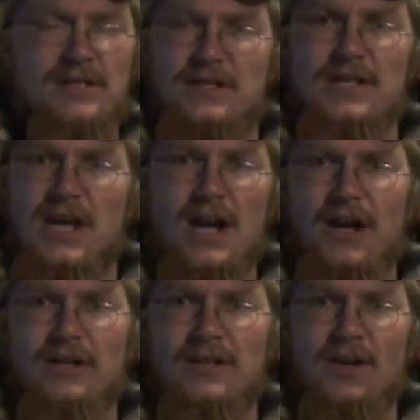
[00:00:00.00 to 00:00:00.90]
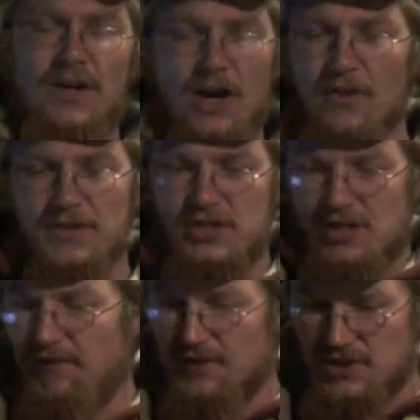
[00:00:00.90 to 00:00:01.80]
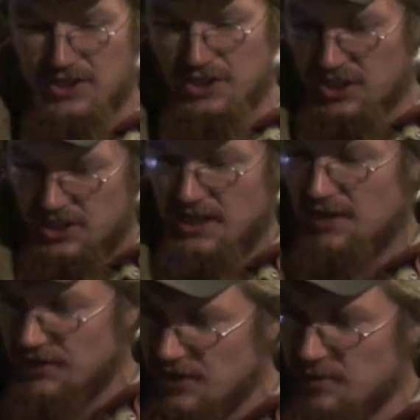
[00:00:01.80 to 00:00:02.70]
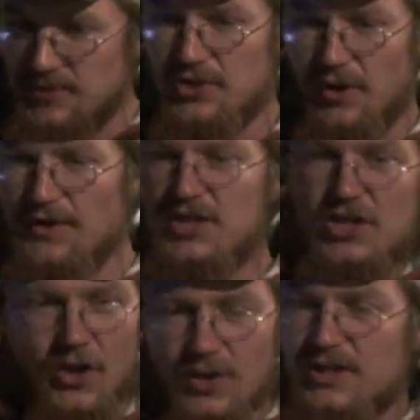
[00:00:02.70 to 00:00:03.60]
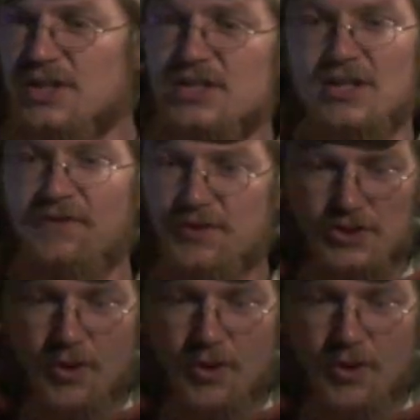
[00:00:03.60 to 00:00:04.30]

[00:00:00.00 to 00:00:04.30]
Doesn't care, you know. And all this stuff is just sitting out in the open too. All these donuts and stuff. There's